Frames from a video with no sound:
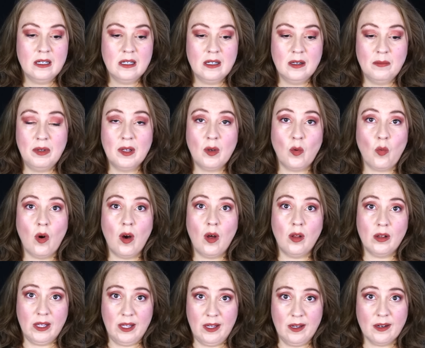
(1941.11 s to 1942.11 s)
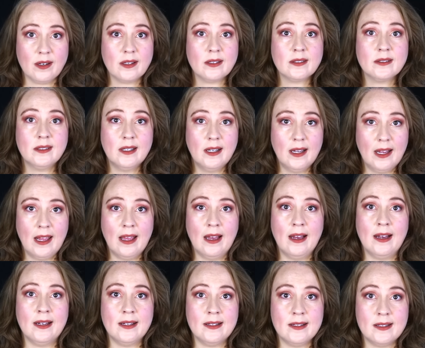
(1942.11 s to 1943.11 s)
a big wall here.
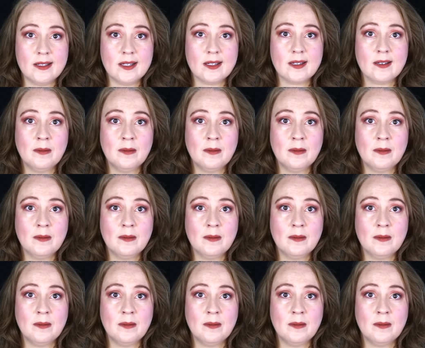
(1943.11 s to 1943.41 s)
And